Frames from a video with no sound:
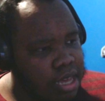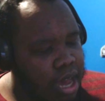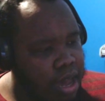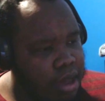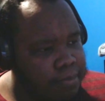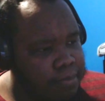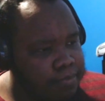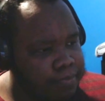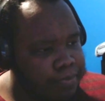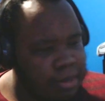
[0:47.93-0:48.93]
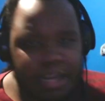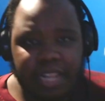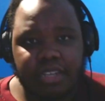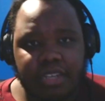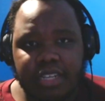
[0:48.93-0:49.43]
um,
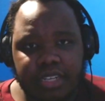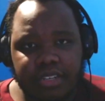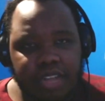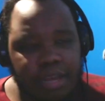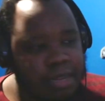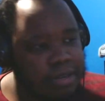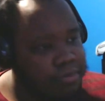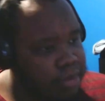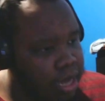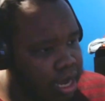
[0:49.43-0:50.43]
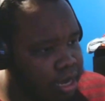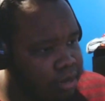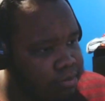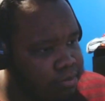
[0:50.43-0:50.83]
depending on the understatement. Um,